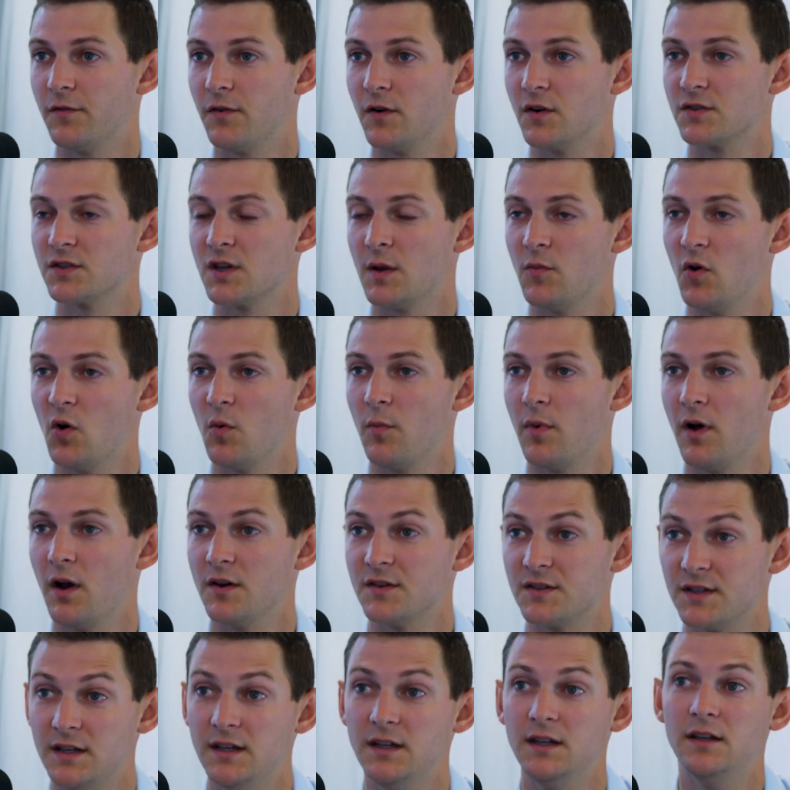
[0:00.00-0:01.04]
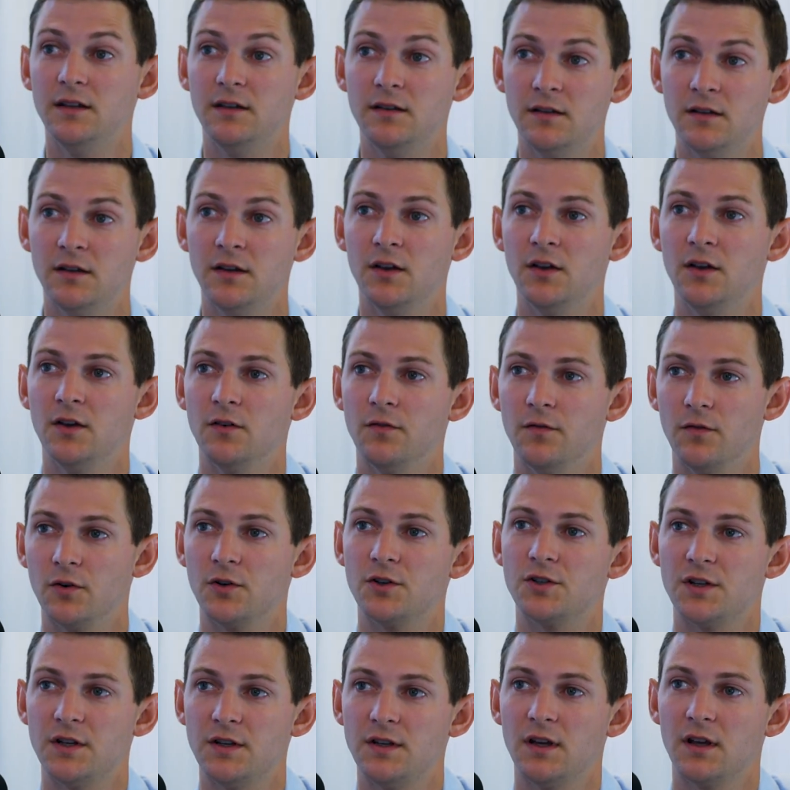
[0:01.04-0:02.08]
first-time homebuyers in
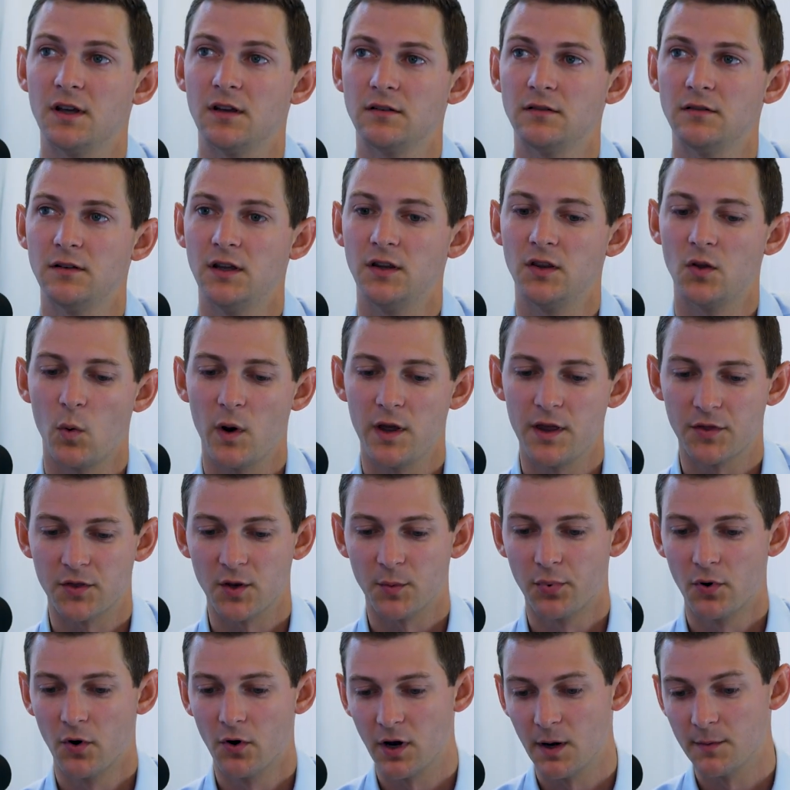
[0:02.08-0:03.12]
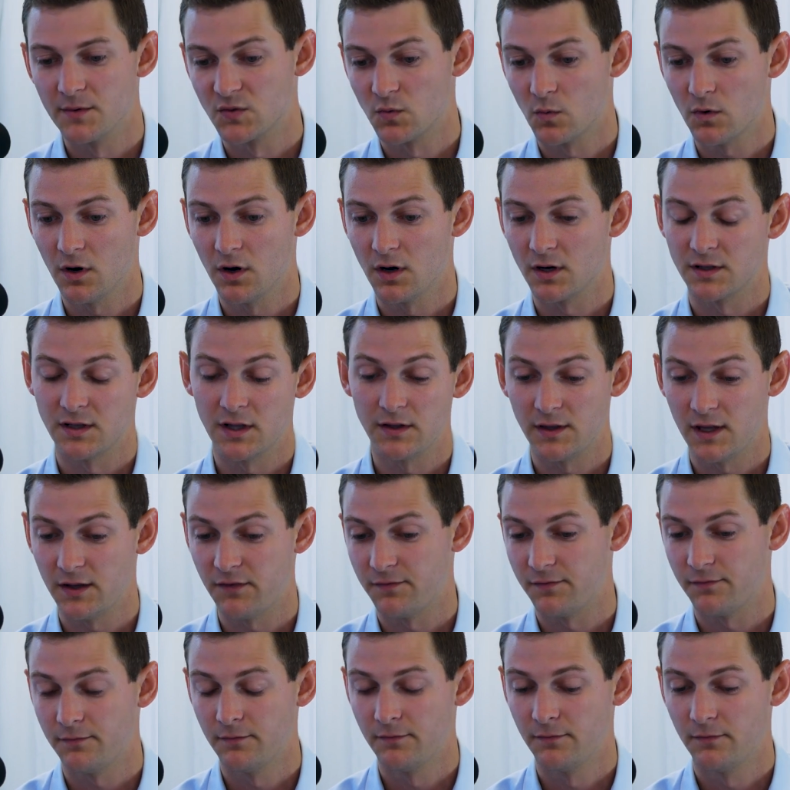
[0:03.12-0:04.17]
Virginia. And the way that their programs work,
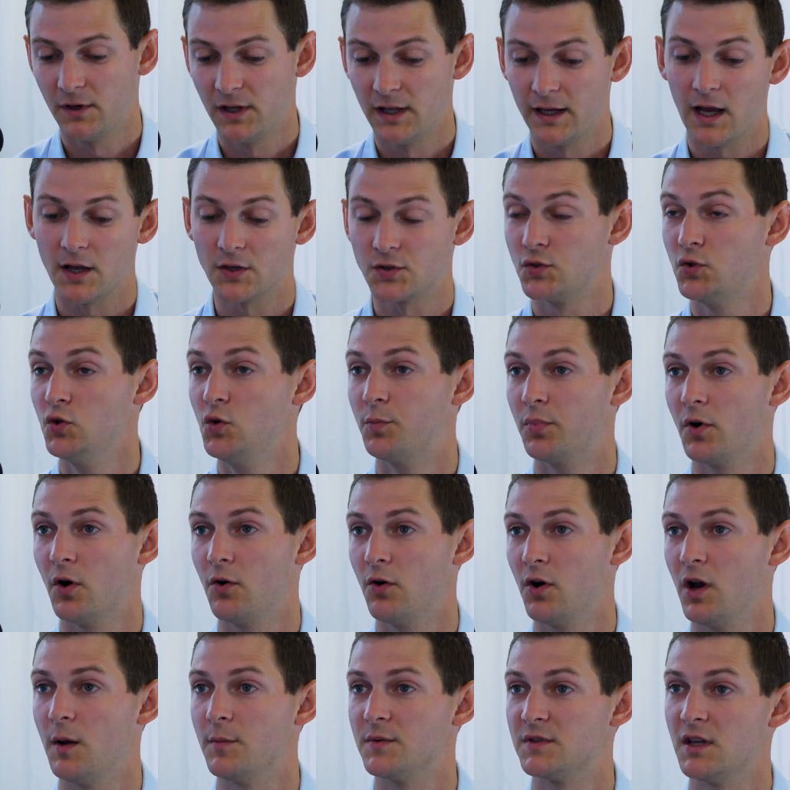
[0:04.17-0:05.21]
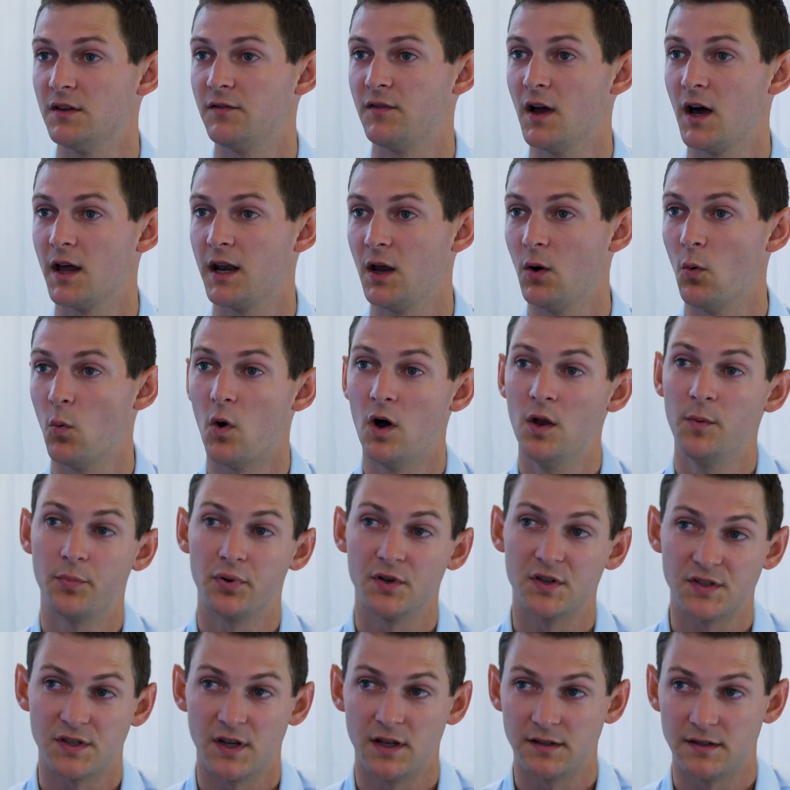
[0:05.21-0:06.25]
they've really got two programs. They've got a
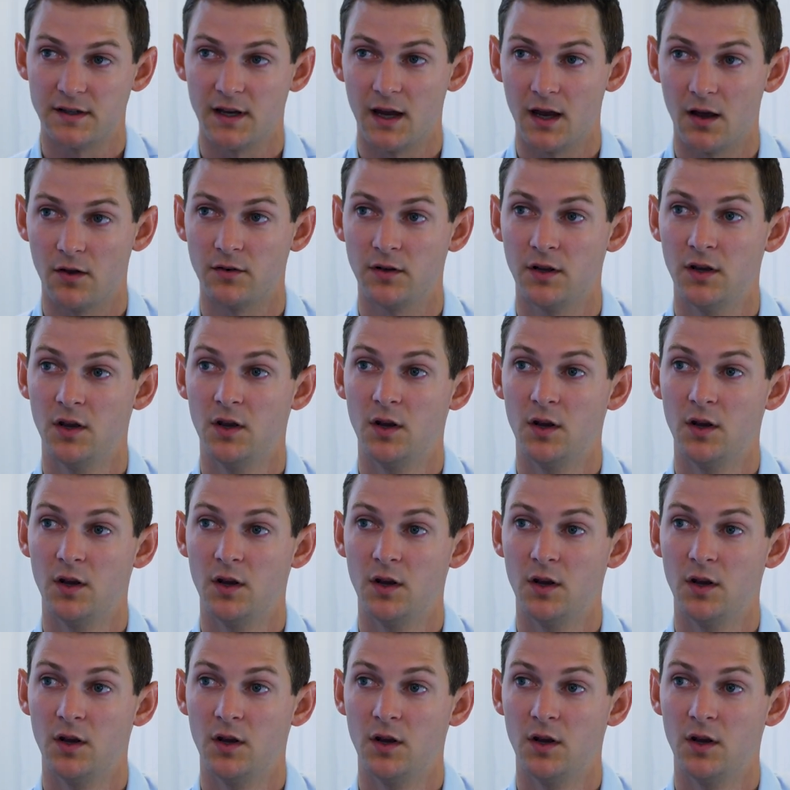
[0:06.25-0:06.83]
1% down